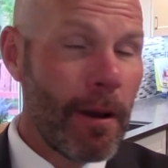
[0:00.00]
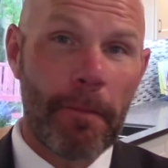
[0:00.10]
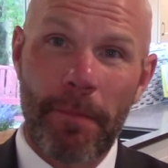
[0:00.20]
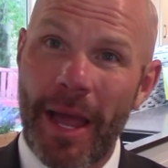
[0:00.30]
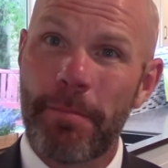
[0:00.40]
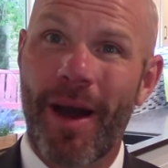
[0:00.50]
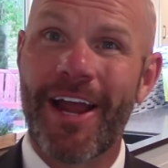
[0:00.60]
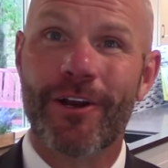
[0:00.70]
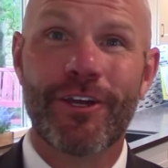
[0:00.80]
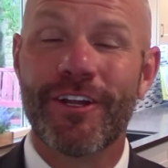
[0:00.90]
my
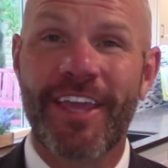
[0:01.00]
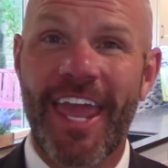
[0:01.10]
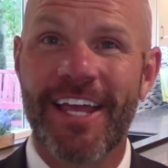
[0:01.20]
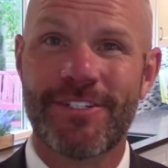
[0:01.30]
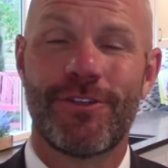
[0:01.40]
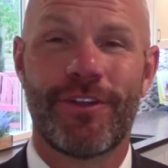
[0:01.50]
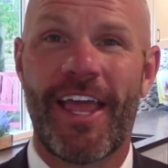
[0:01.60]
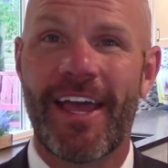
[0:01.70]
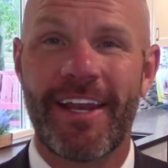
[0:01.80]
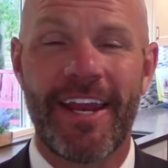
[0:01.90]
buyer could have canceled
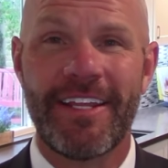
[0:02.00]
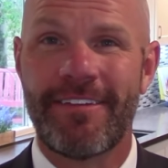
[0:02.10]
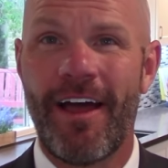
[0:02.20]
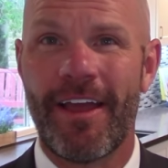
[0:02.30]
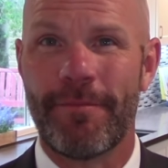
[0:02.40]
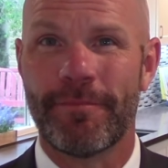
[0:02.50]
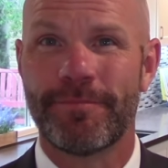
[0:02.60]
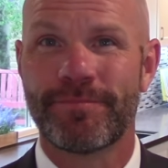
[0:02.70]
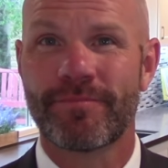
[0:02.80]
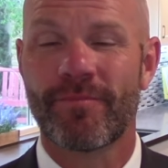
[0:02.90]
at any time.
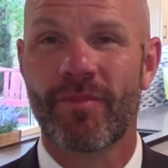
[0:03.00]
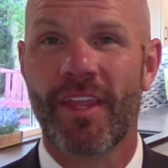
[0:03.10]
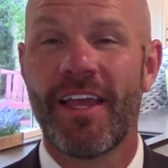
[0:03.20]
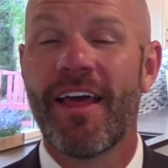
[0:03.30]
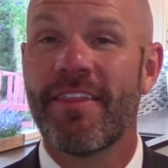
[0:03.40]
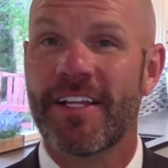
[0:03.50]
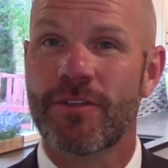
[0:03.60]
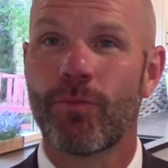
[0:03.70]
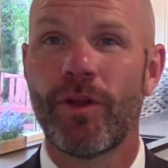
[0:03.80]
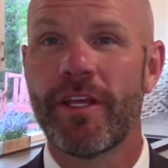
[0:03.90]
That's a
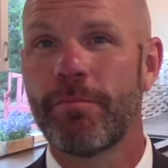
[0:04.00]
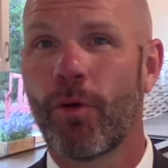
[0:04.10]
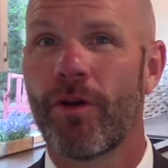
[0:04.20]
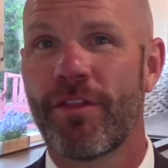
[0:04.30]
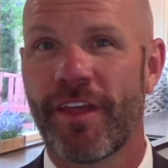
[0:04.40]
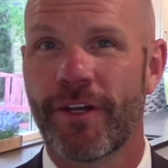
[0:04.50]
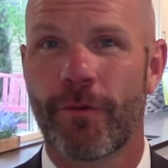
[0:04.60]
really important thing